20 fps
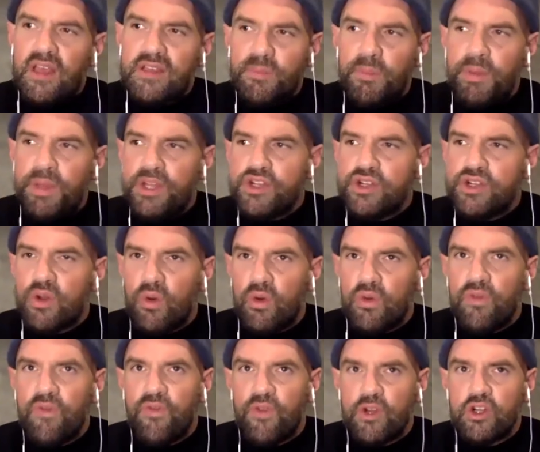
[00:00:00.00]
yes,
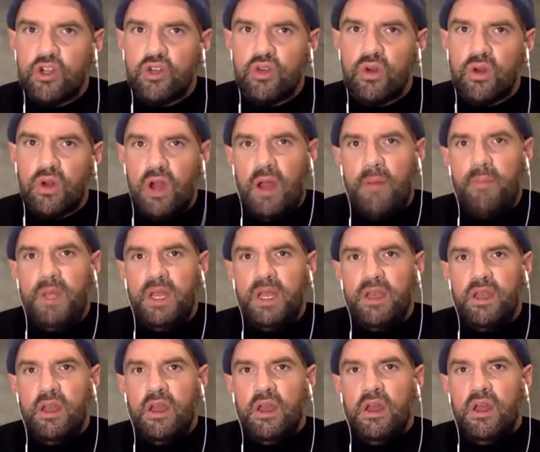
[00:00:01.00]
pigeonholed for sure. I
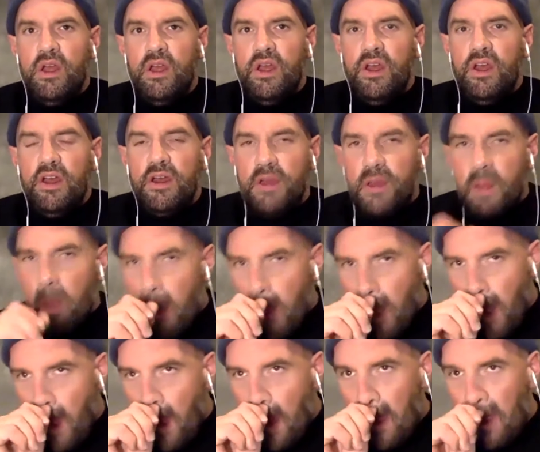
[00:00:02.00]
mean,
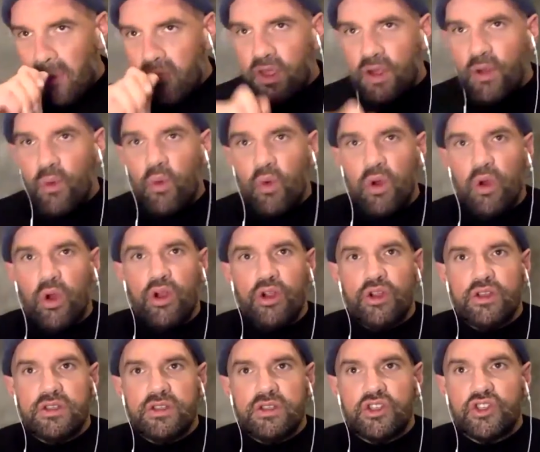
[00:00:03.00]
there
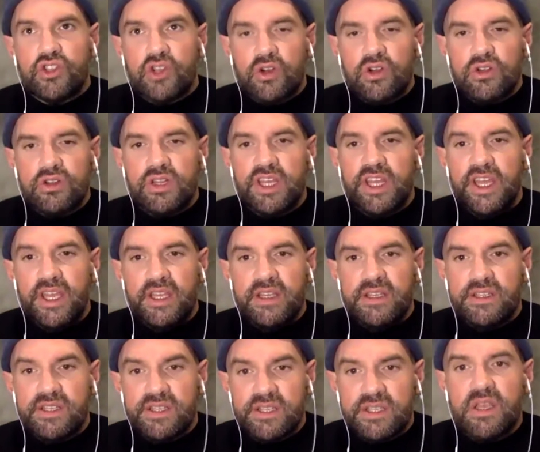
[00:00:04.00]
were
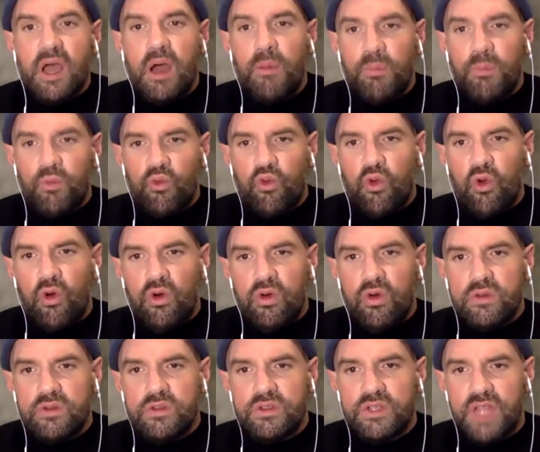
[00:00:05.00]
certainly some
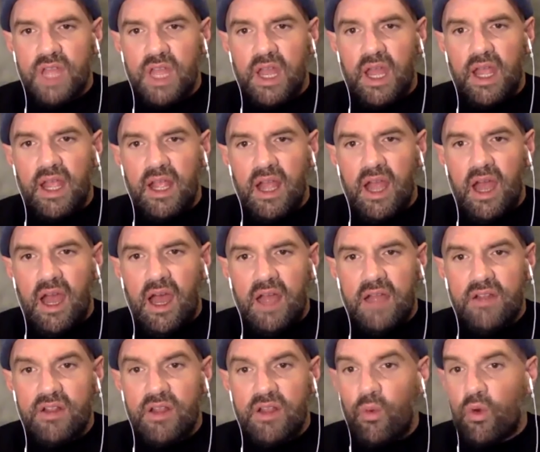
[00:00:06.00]
rules that I
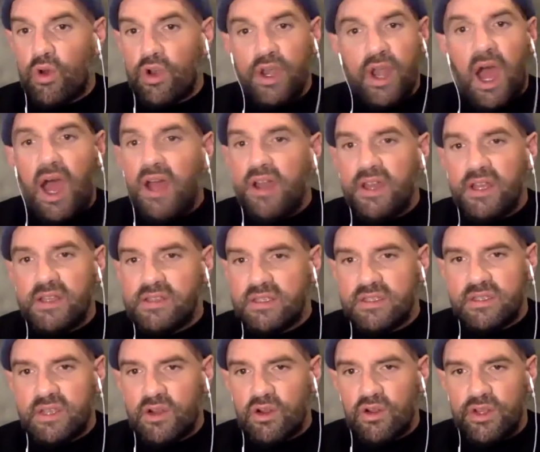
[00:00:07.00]
got that were not
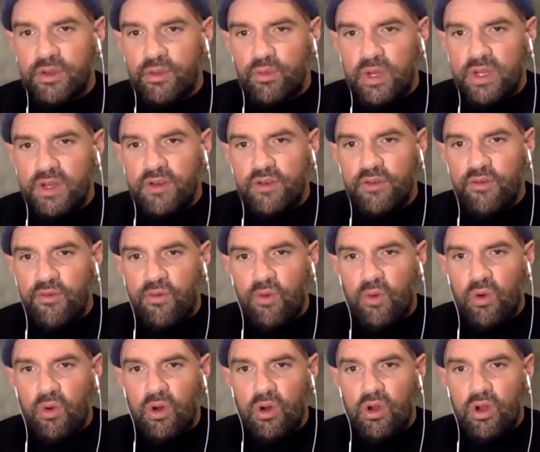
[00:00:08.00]
necessarily written
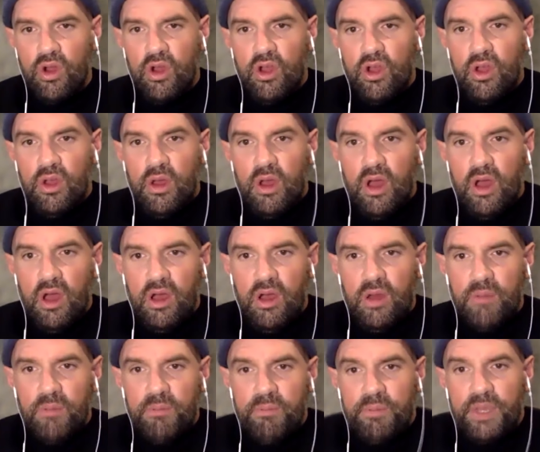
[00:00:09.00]
for
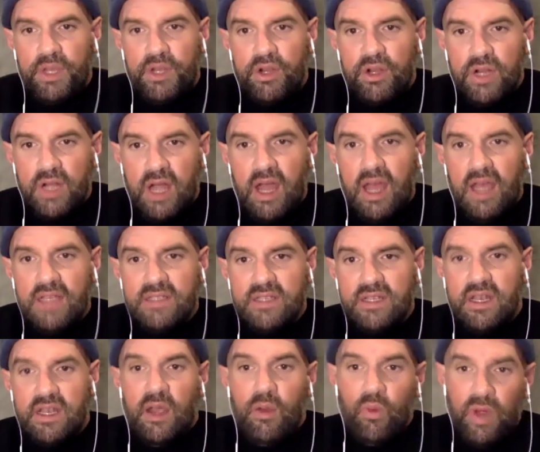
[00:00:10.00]
uh, bigger
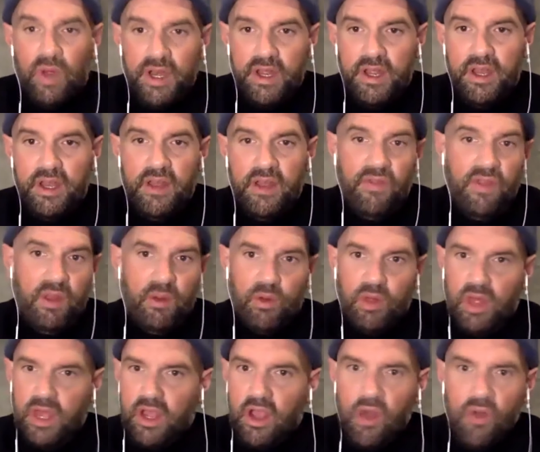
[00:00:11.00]
guys, and I went in and they
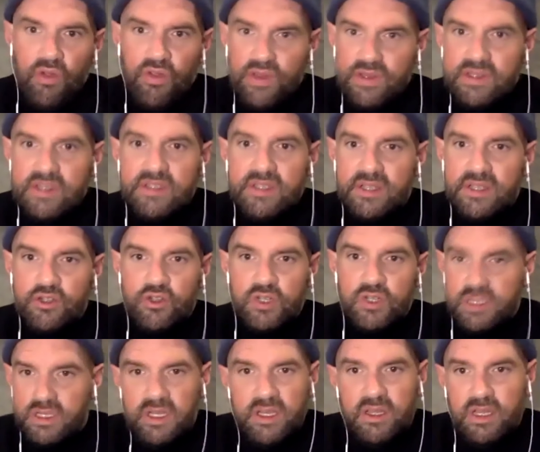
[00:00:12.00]
were like, "Oh, this is
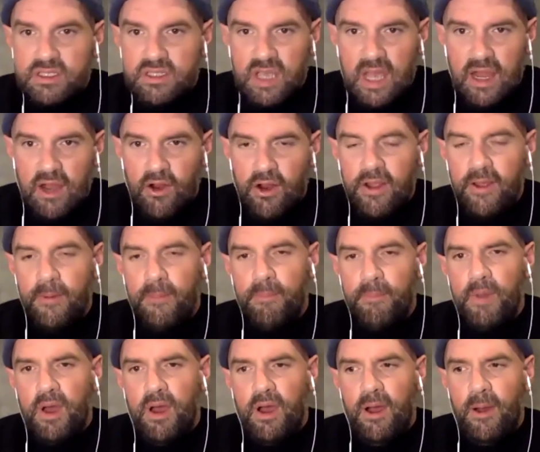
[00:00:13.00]
interesting. Let's hire
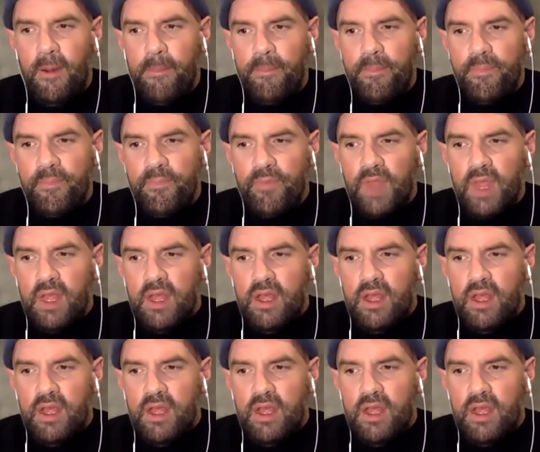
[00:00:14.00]
him." Um,